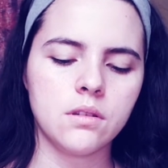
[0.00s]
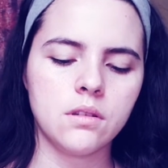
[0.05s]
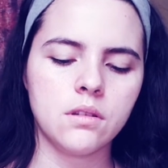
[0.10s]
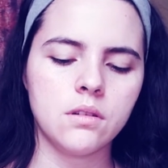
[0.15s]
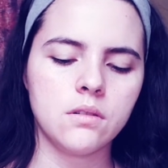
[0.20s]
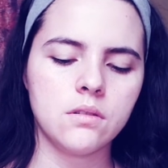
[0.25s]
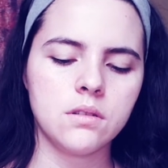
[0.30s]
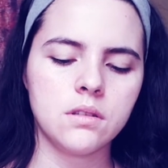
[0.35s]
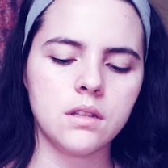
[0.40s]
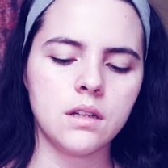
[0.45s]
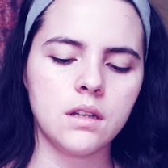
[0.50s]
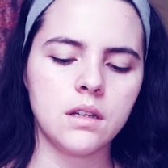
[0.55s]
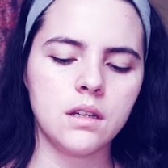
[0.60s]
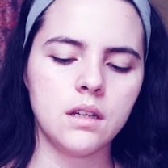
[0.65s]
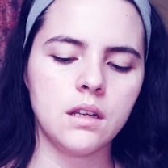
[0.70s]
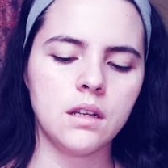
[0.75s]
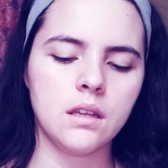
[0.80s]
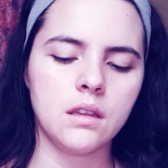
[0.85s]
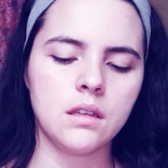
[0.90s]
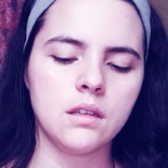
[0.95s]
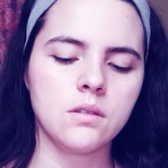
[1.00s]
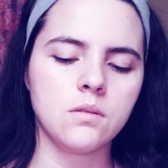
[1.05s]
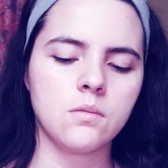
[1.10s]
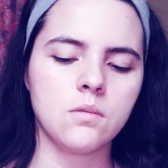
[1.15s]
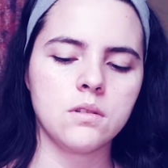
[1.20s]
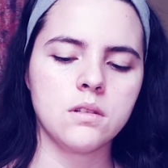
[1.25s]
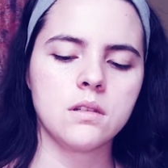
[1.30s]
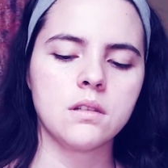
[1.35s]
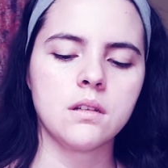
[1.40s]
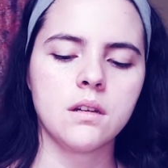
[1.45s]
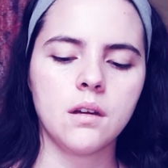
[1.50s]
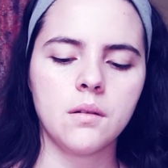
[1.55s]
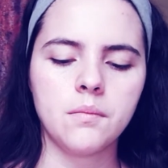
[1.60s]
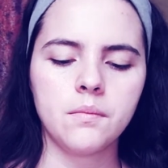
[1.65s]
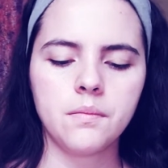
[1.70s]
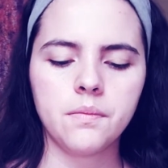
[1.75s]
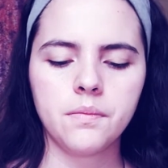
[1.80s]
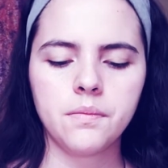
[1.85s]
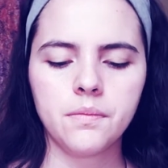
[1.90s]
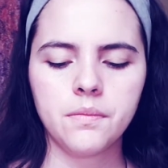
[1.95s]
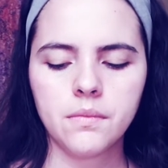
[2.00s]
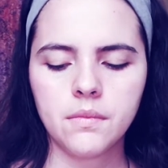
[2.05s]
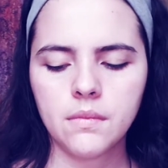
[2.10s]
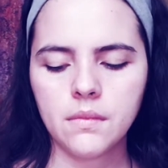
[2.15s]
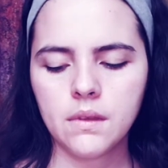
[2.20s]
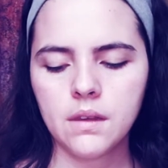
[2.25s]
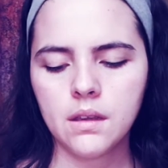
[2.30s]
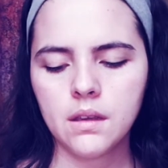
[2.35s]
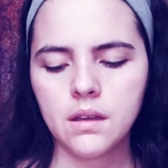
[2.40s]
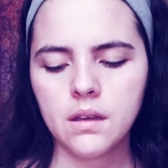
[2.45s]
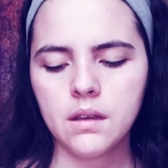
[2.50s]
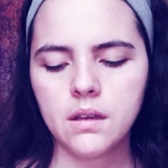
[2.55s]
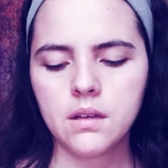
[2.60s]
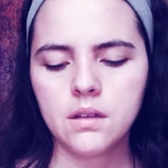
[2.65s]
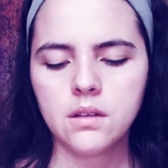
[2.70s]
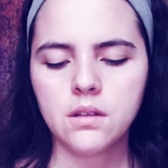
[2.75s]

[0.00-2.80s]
those that need it this month to come.